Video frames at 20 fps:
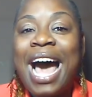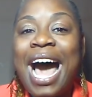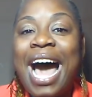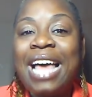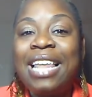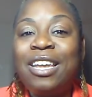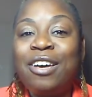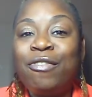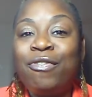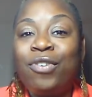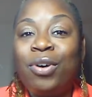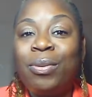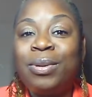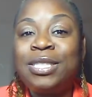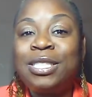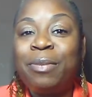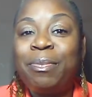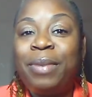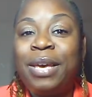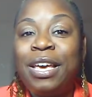I look
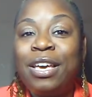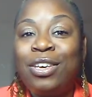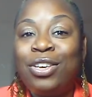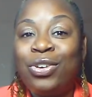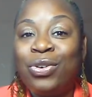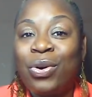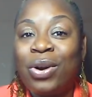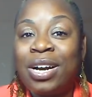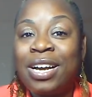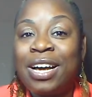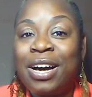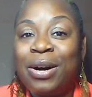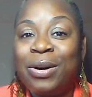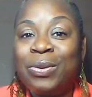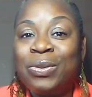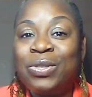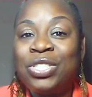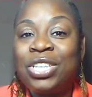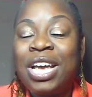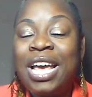forward to being your
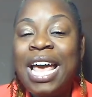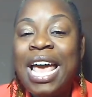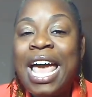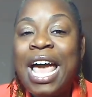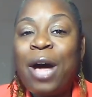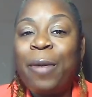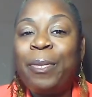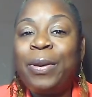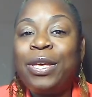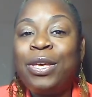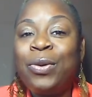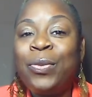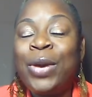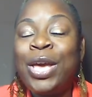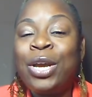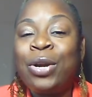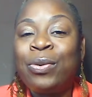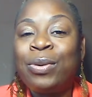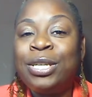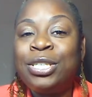coach, helping you
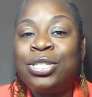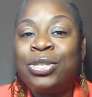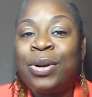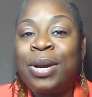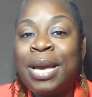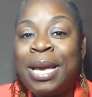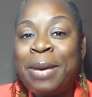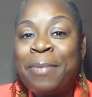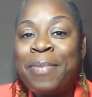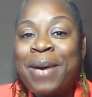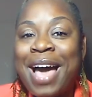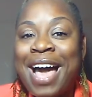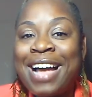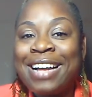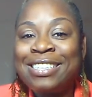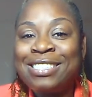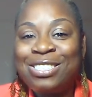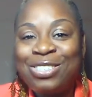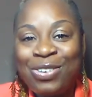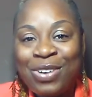increase your
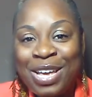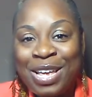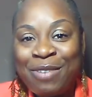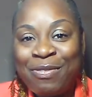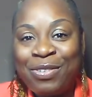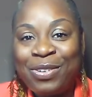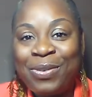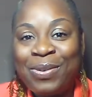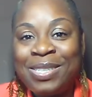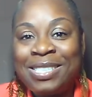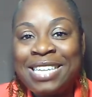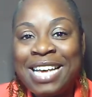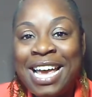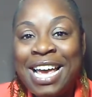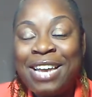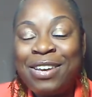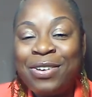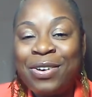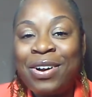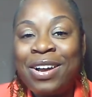impact, your influence,
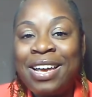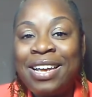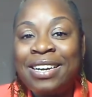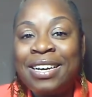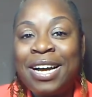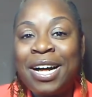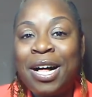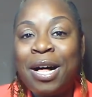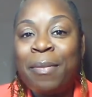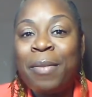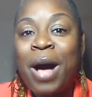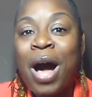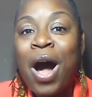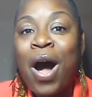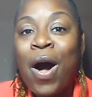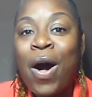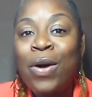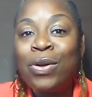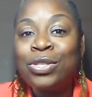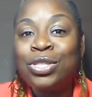and your income,
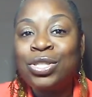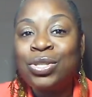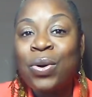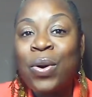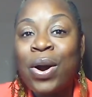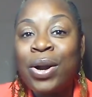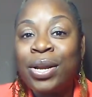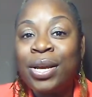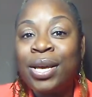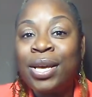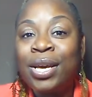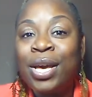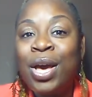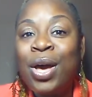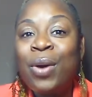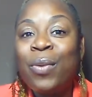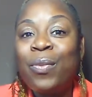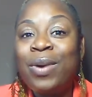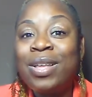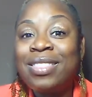all starting
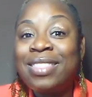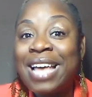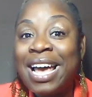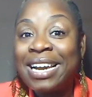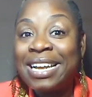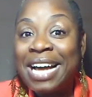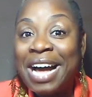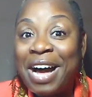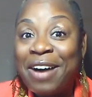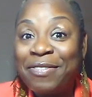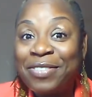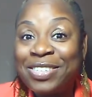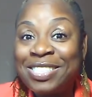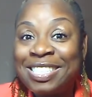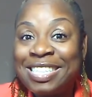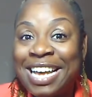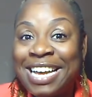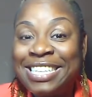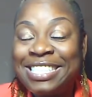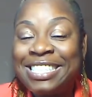with that
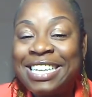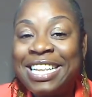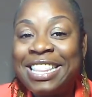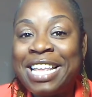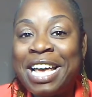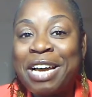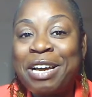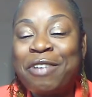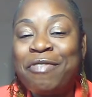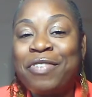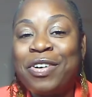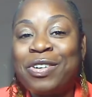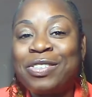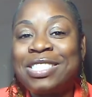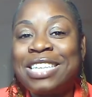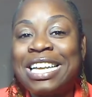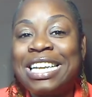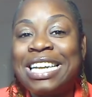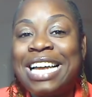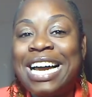conversation that
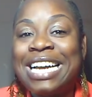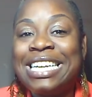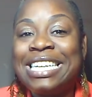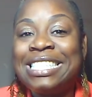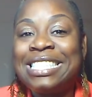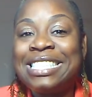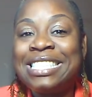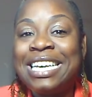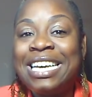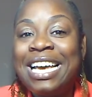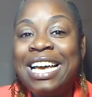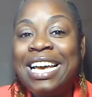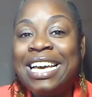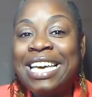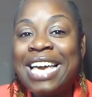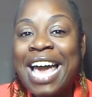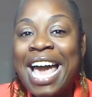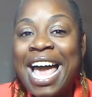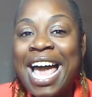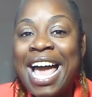converts clients,
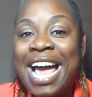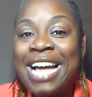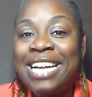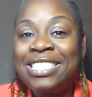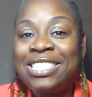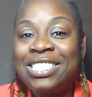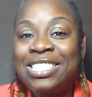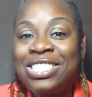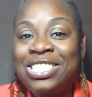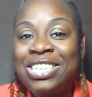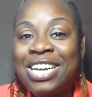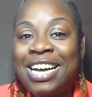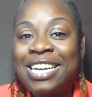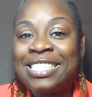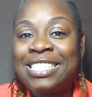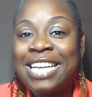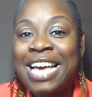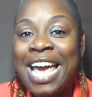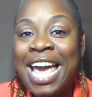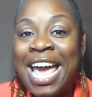cash,
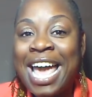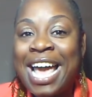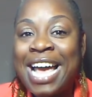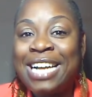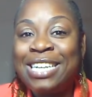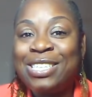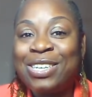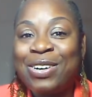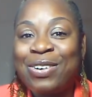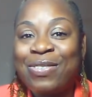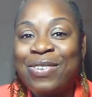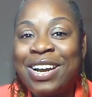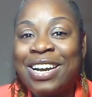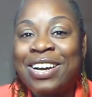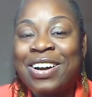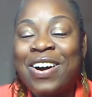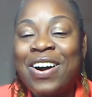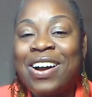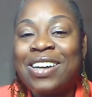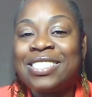checks, and
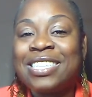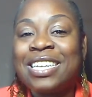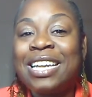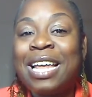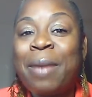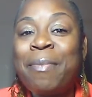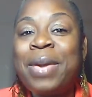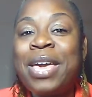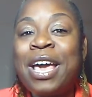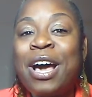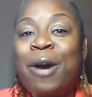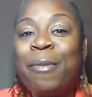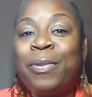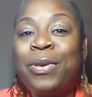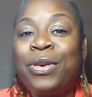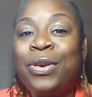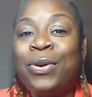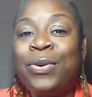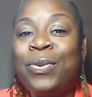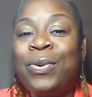credit cards. Let me help
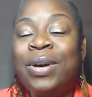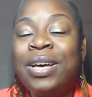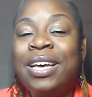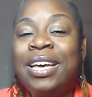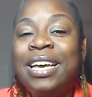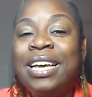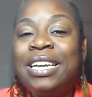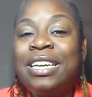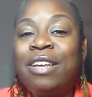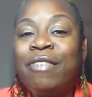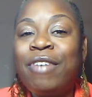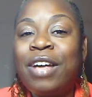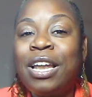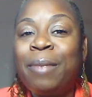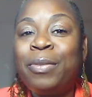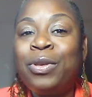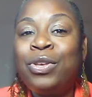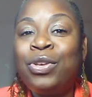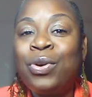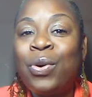you
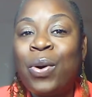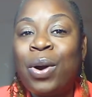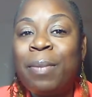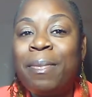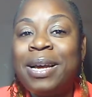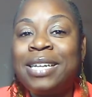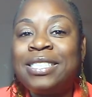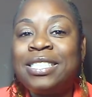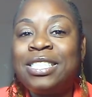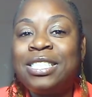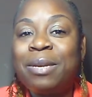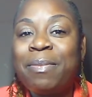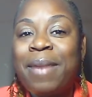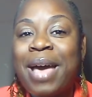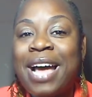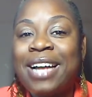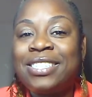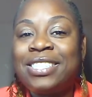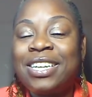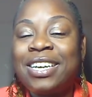develop your messaging
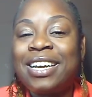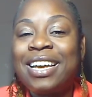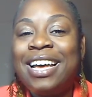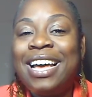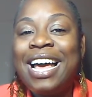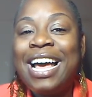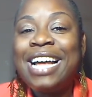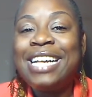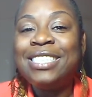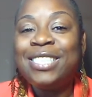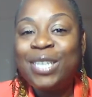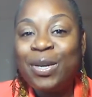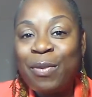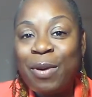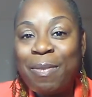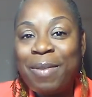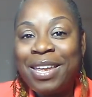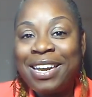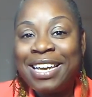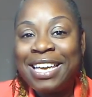magic.
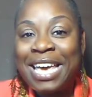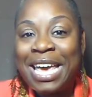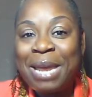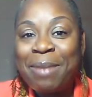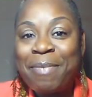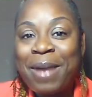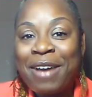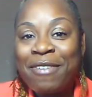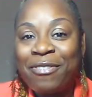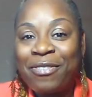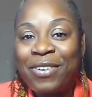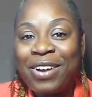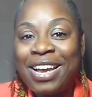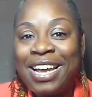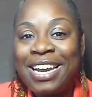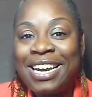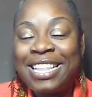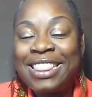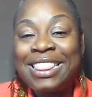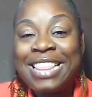Until we meet again, my
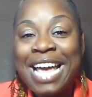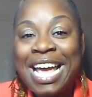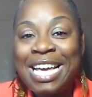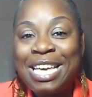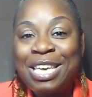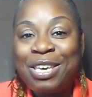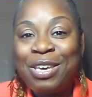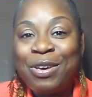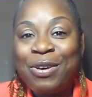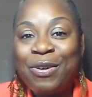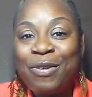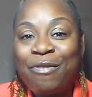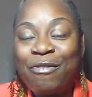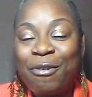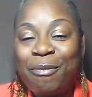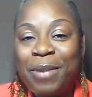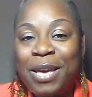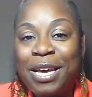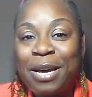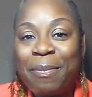friend, thank you
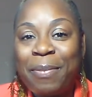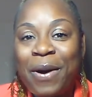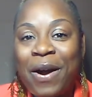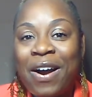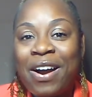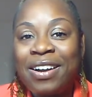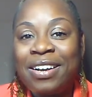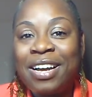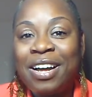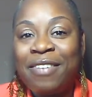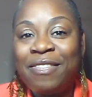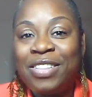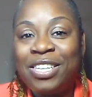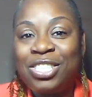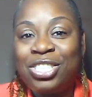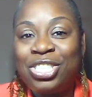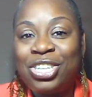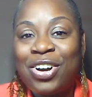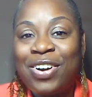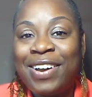for being a part of
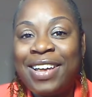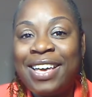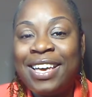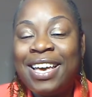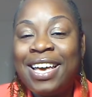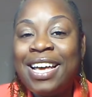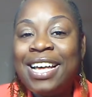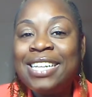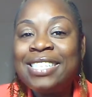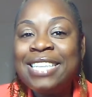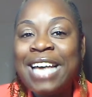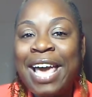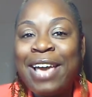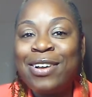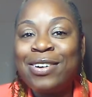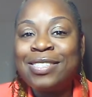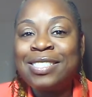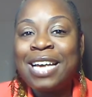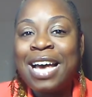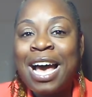this journey.
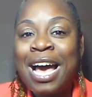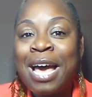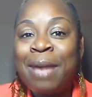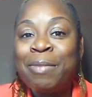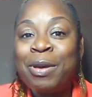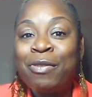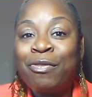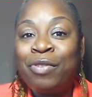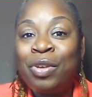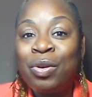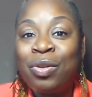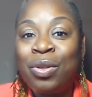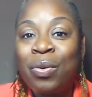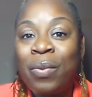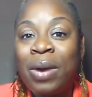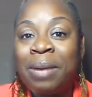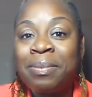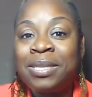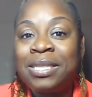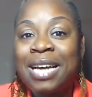Take your time, view the
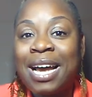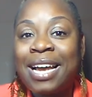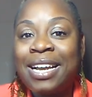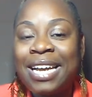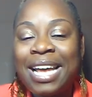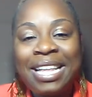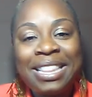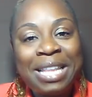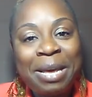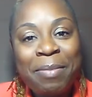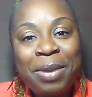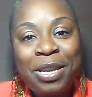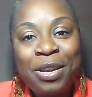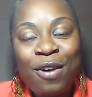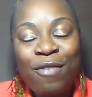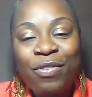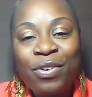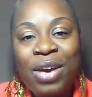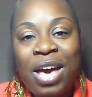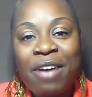website, and let me
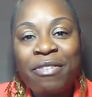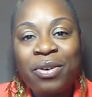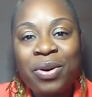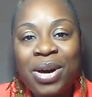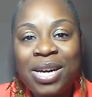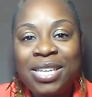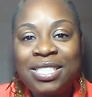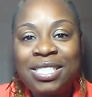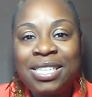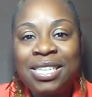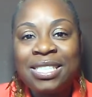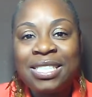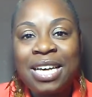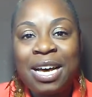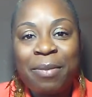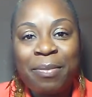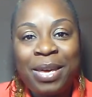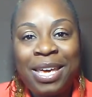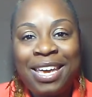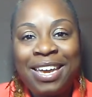know if you have questions.
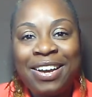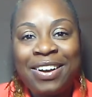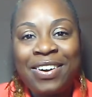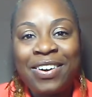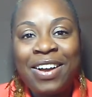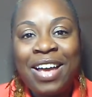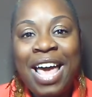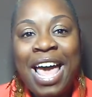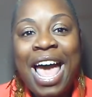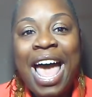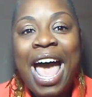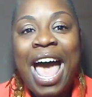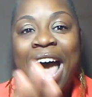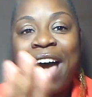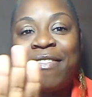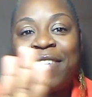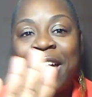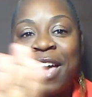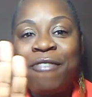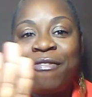I'm here.
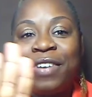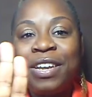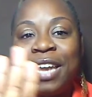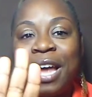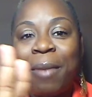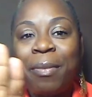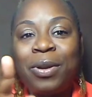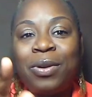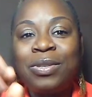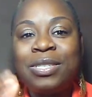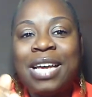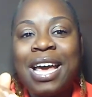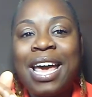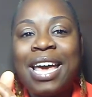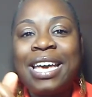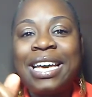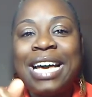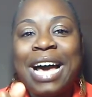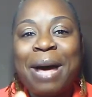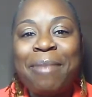Have a phenomenal
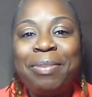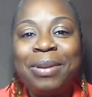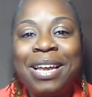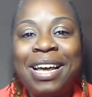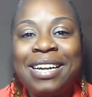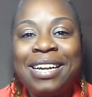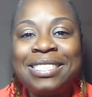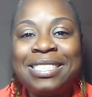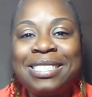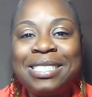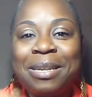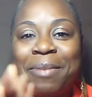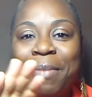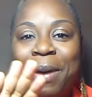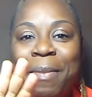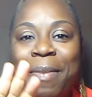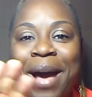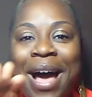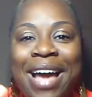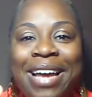day. God bless.
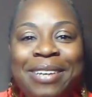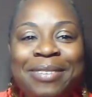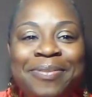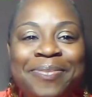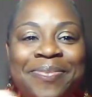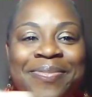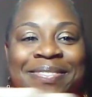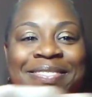Bye-bye.